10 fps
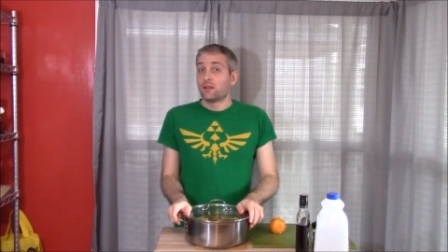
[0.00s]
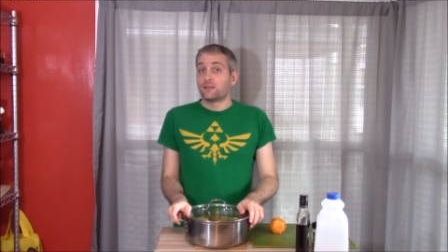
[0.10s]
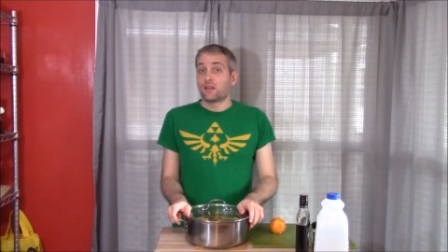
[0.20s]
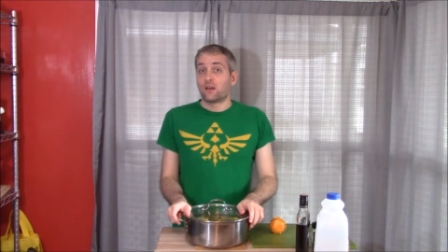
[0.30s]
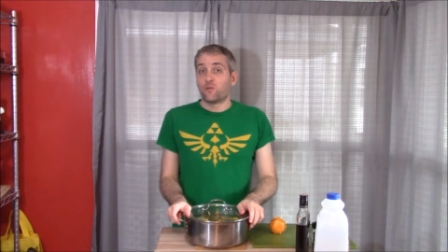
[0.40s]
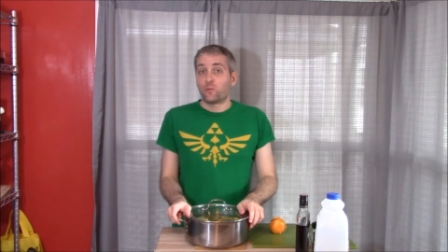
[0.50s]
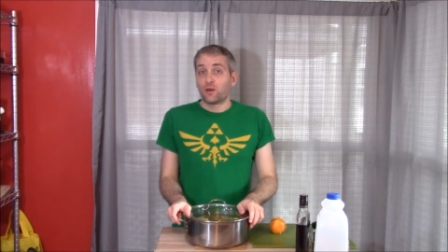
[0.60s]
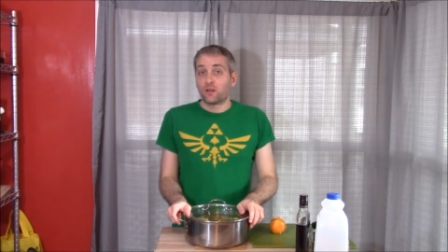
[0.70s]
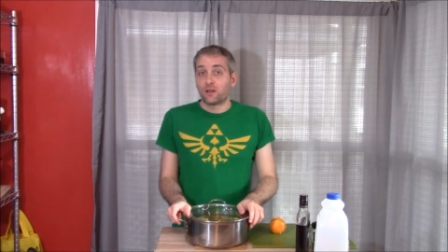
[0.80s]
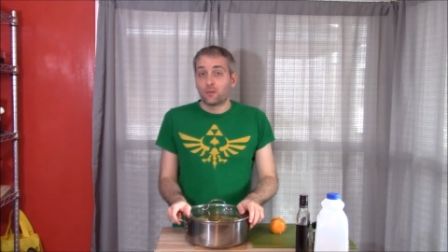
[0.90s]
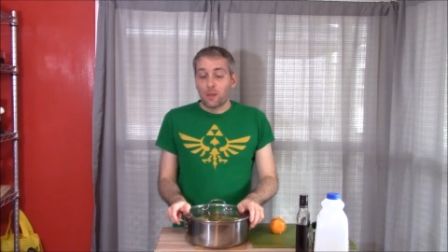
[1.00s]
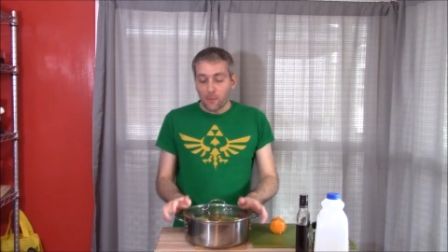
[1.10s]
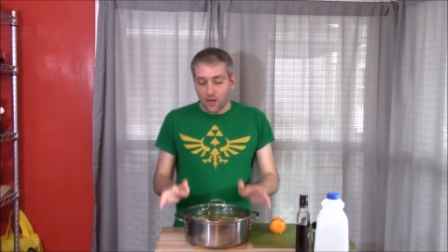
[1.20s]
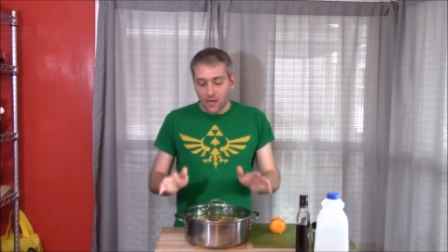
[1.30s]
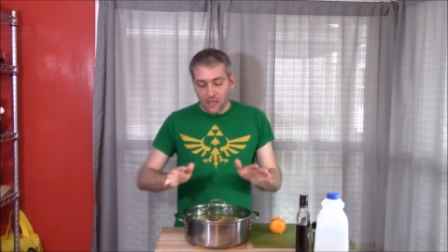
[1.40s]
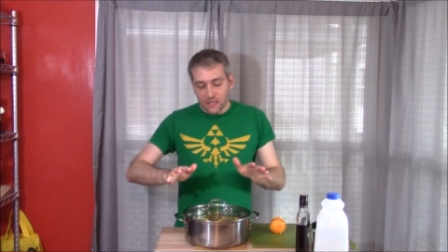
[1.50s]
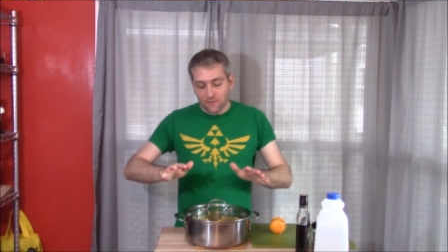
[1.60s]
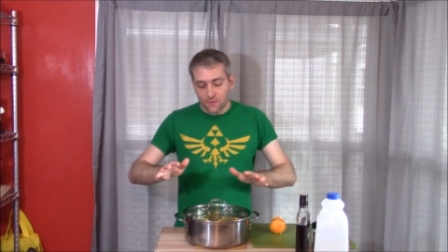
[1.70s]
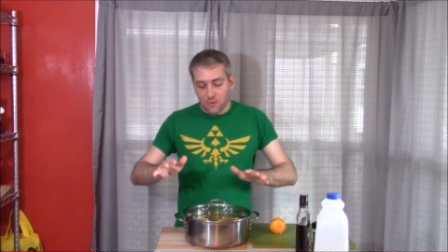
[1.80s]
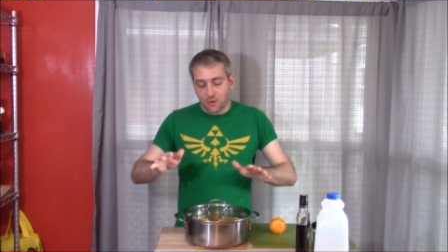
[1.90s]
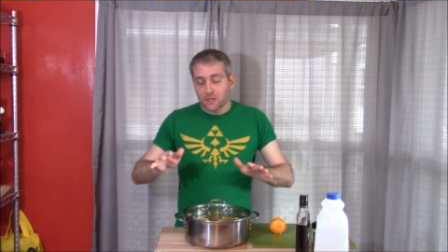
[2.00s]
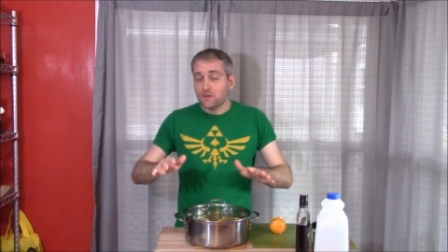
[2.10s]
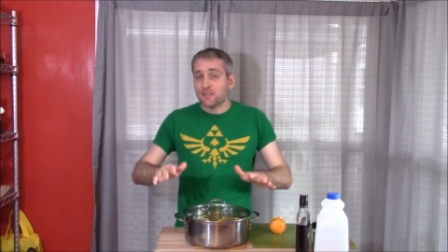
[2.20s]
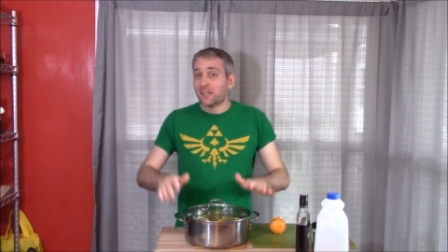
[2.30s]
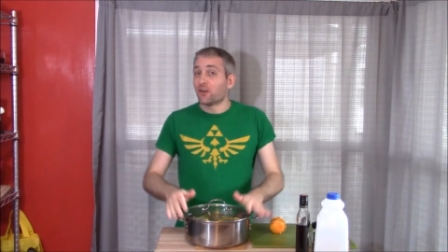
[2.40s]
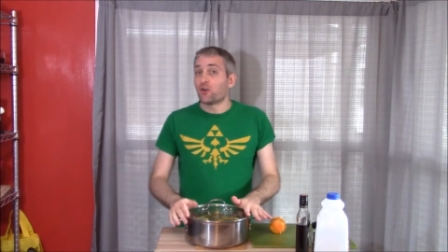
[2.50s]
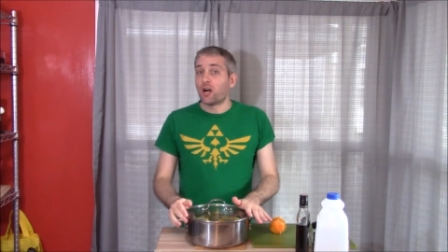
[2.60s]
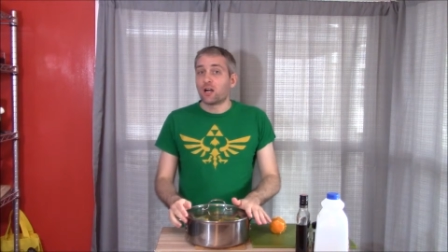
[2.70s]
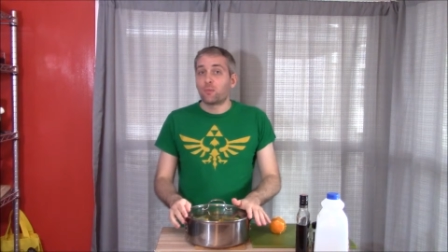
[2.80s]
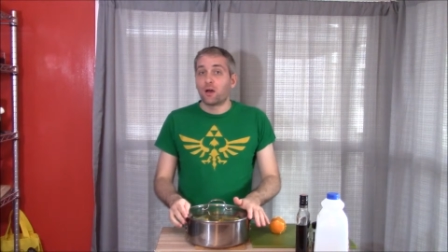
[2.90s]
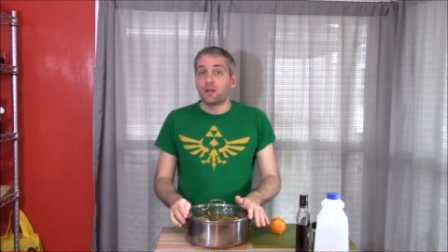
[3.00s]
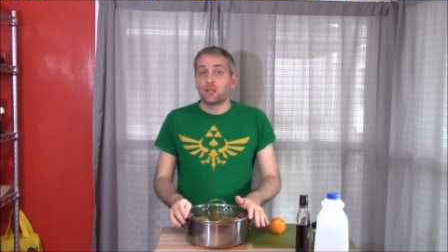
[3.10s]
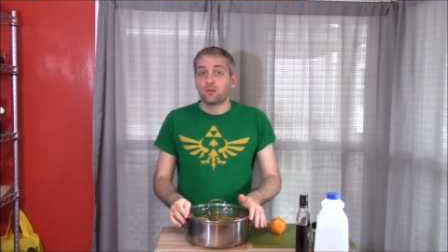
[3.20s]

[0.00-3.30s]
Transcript: So now I've put a lid on my pot. If you are using a crock pot,